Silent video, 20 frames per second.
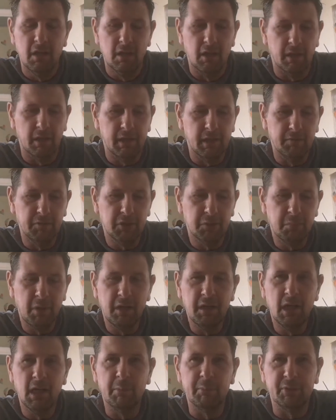I gave it to my
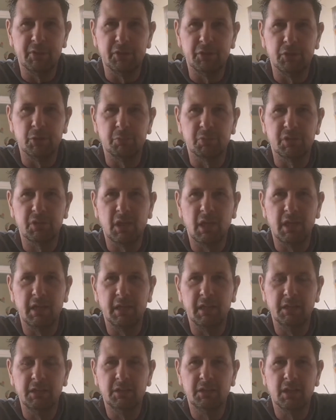neighbour to jump start
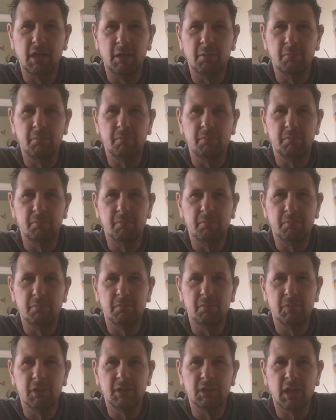his
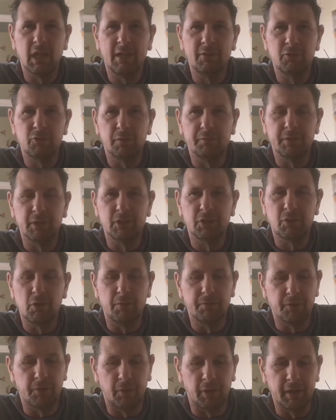Land Rover
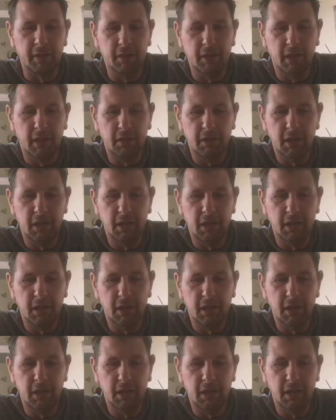Discovery,